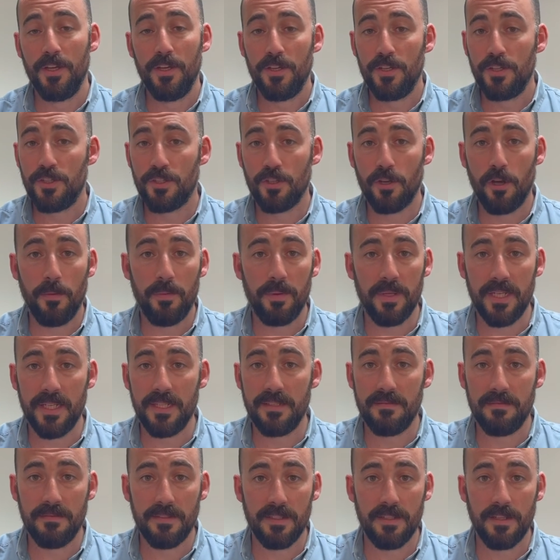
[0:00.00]
shop and
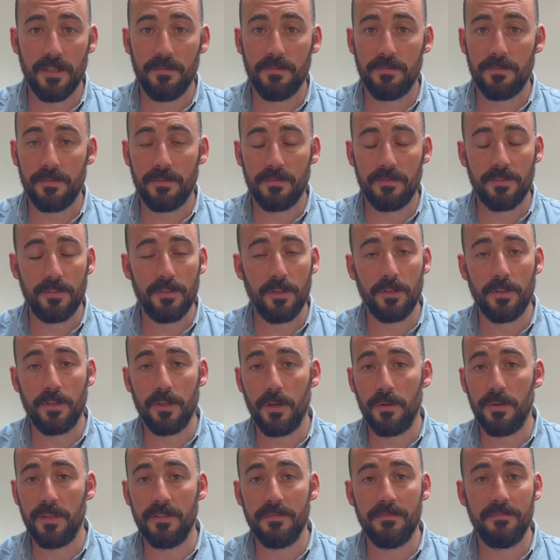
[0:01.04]
to
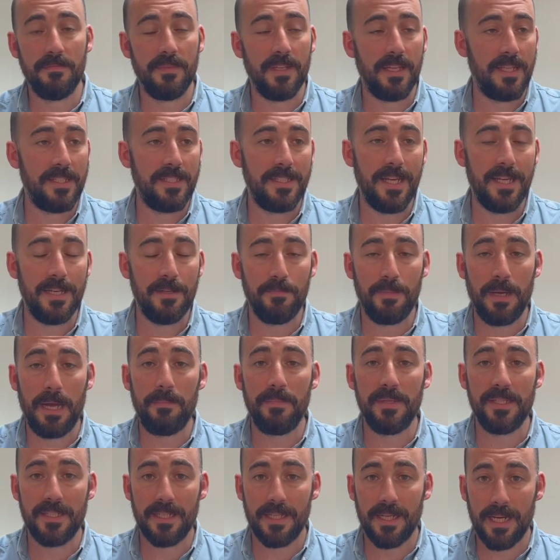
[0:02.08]
go and attend
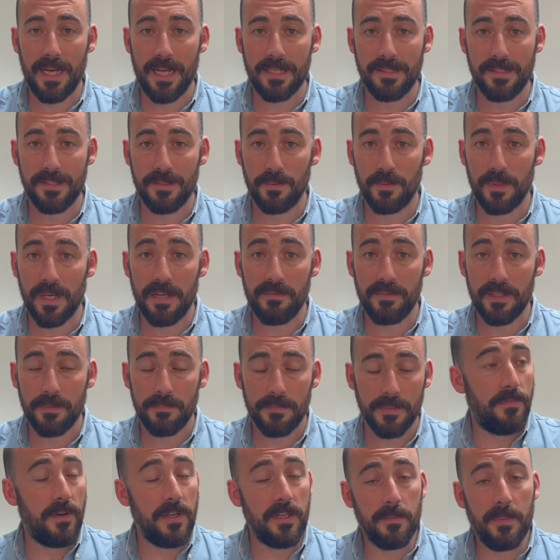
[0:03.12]
badminton classes or whatever.
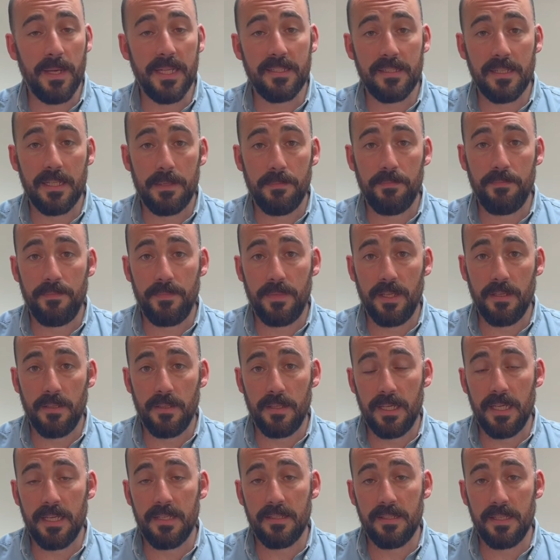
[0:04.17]
Fundamentally,
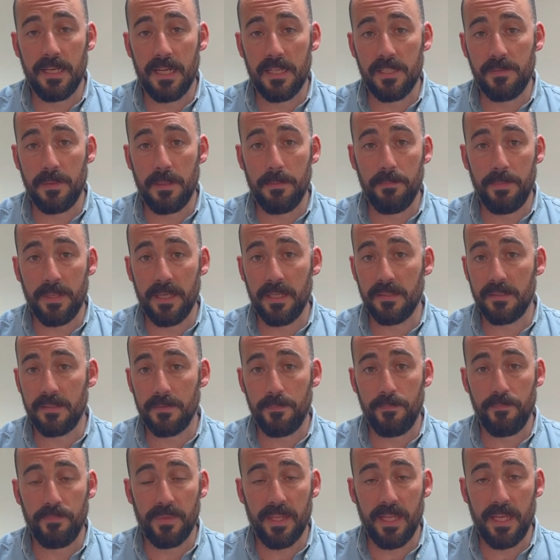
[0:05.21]
the internet has been built
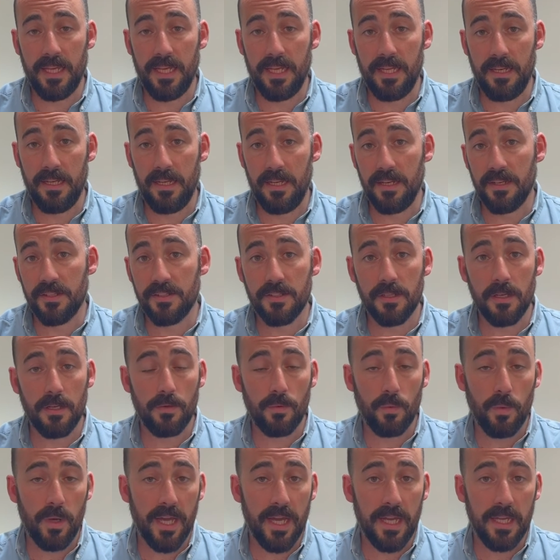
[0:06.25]
in a
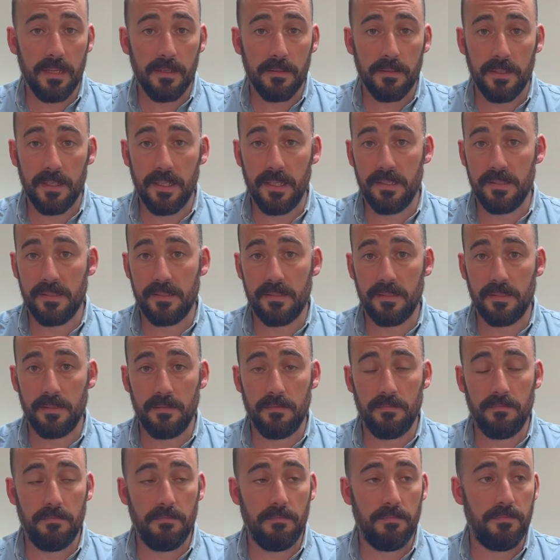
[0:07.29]
certain way. It's
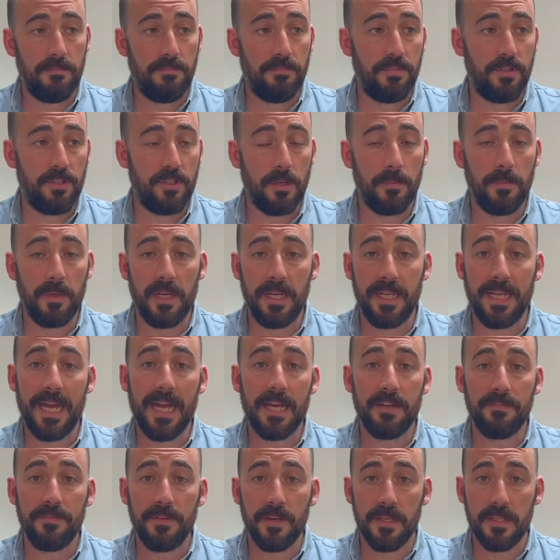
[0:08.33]
predominantly
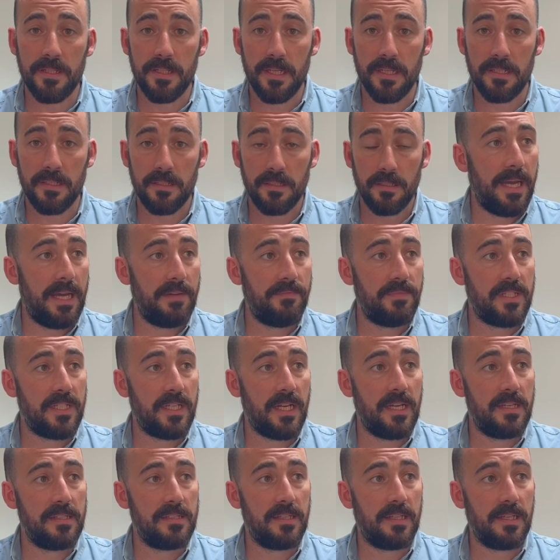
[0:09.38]
ad-funded.
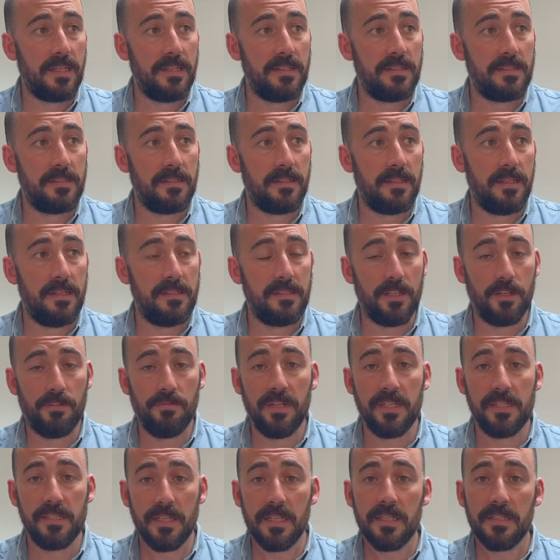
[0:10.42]
Advertising is
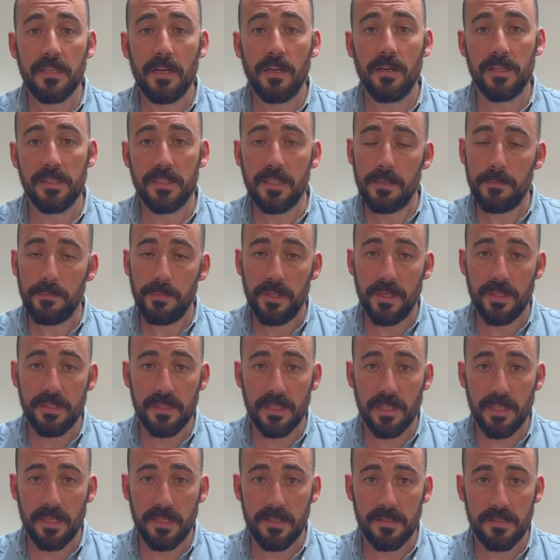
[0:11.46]
increasingly targeted and
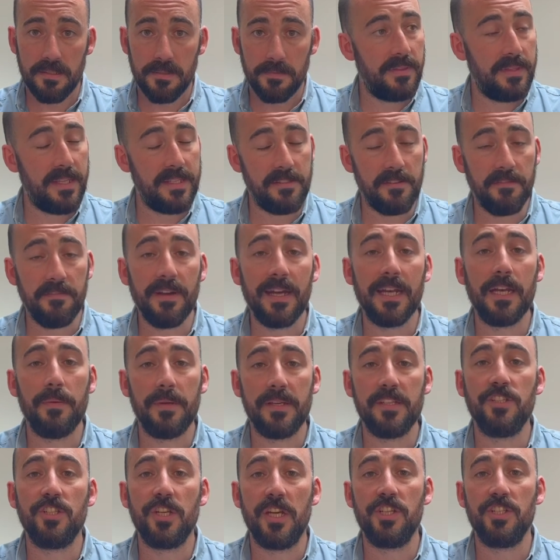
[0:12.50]
personalized. There's a value
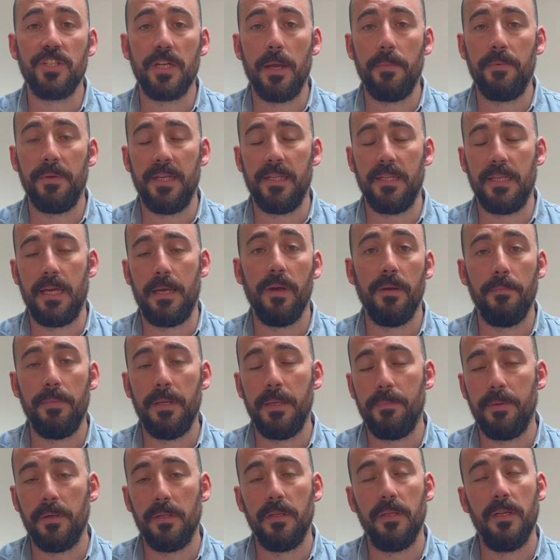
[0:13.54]
exchange happening there.
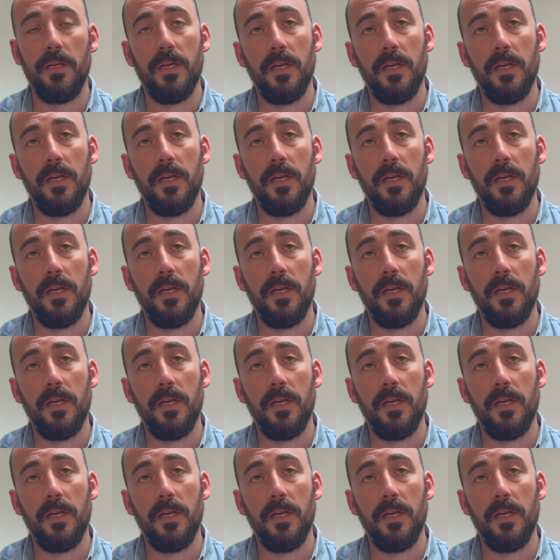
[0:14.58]
People